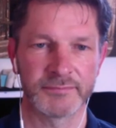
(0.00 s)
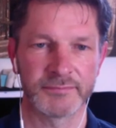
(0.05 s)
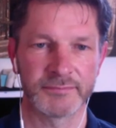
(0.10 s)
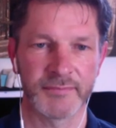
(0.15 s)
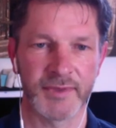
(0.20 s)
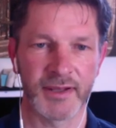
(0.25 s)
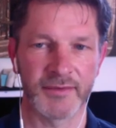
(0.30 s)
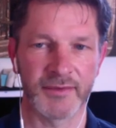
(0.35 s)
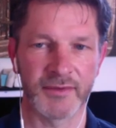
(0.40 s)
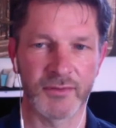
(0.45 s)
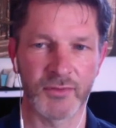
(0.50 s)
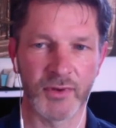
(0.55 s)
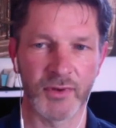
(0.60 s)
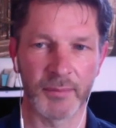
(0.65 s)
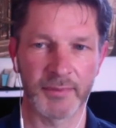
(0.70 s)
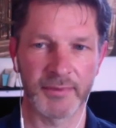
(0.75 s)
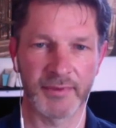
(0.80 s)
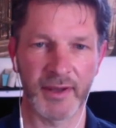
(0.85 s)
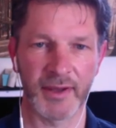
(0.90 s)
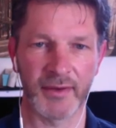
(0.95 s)
as it
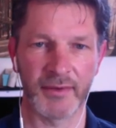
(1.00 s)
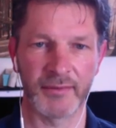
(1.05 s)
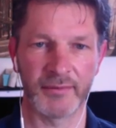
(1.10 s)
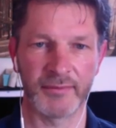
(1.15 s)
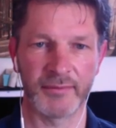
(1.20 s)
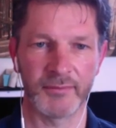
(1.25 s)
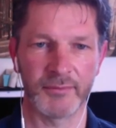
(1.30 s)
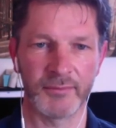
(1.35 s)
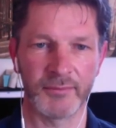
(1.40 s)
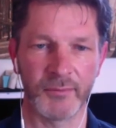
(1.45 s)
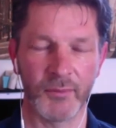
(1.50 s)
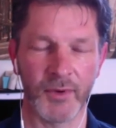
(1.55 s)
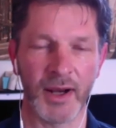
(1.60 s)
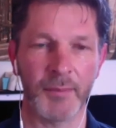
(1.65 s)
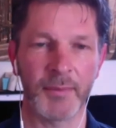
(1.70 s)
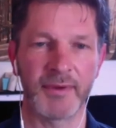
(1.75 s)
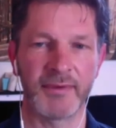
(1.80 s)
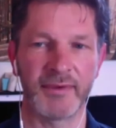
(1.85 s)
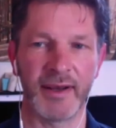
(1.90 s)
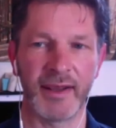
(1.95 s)
drops down. What
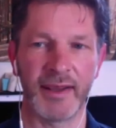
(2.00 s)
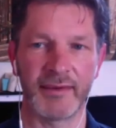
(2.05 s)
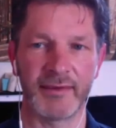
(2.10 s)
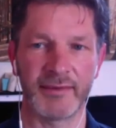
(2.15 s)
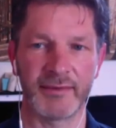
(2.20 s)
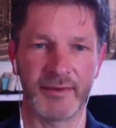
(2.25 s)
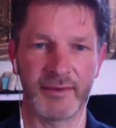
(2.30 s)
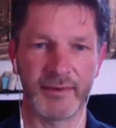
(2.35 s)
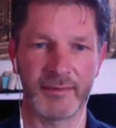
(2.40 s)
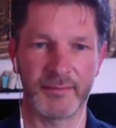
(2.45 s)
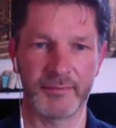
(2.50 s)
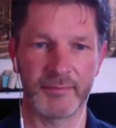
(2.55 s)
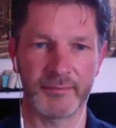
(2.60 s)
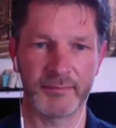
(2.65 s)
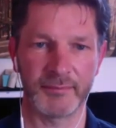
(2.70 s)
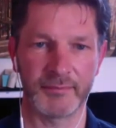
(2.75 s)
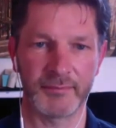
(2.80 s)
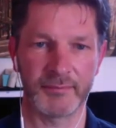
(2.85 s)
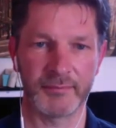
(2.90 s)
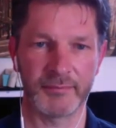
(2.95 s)
happens next?
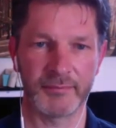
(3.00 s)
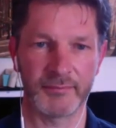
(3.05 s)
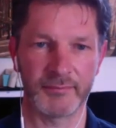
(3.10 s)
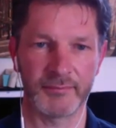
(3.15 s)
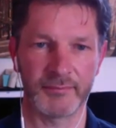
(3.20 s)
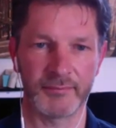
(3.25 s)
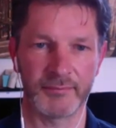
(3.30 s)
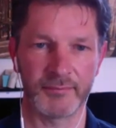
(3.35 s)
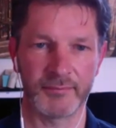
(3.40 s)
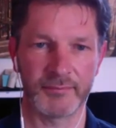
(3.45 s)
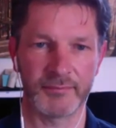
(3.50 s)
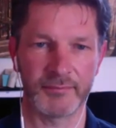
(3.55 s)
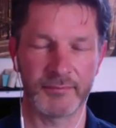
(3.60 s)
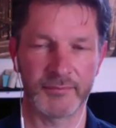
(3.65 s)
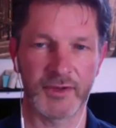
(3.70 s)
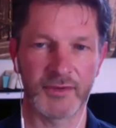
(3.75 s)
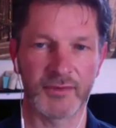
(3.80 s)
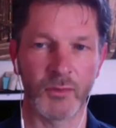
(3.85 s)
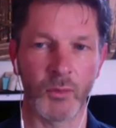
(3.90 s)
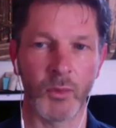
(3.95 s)

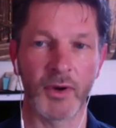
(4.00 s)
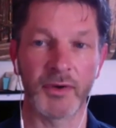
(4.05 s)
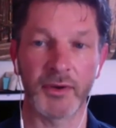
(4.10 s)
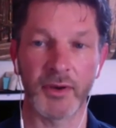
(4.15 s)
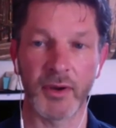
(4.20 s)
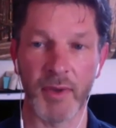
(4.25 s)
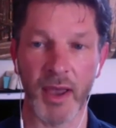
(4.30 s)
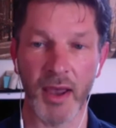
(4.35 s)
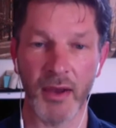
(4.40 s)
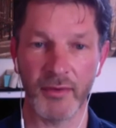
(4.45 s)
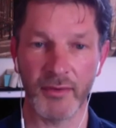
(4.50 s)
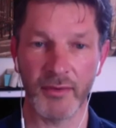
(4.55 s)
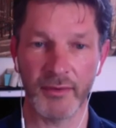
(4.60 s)
Does it want to come out?